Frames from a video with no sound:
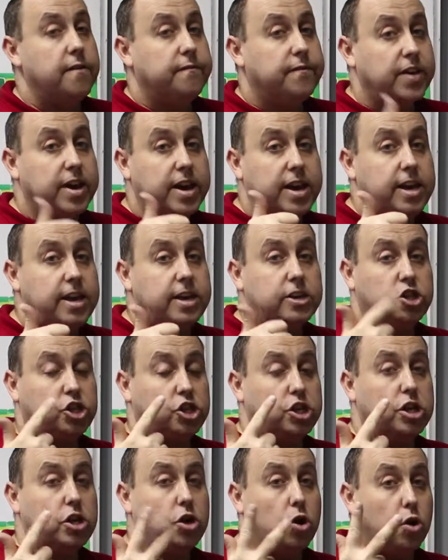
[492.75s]
For he,
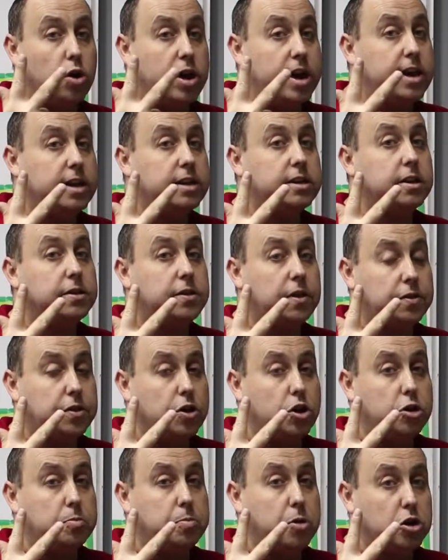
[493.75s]
she, or it, the
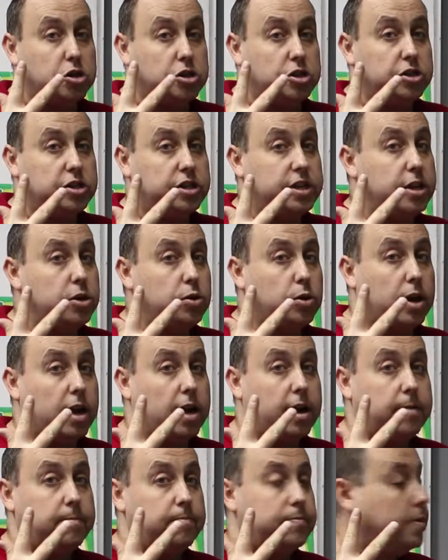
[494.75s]
third person
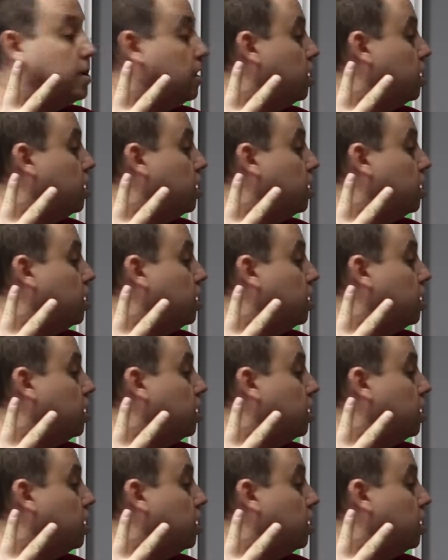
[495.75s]
singular,